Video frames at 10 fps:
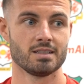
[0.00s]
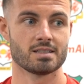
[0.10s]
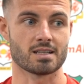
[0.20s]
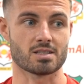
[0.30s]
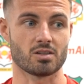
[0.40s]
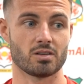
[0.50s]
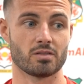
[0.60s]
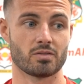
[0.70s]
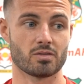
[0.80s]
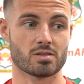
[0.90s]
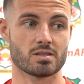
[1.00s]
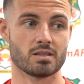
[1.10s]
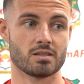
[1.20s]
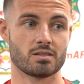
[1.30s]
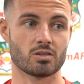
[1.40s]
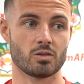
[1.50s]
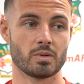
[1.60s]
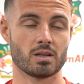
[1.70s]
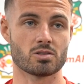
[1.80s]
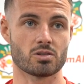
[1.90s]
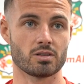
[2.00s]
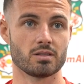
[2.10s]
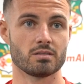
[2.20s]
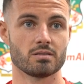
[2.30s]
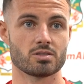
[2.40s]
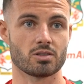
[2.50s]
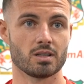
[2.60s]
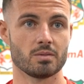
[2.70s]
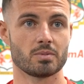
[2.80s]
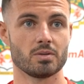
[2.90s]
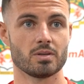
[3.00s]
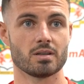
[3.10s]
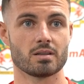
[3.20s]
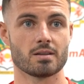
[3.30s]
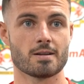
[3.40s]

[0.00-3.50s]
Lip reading: it's exciting for us to come in and try help do that.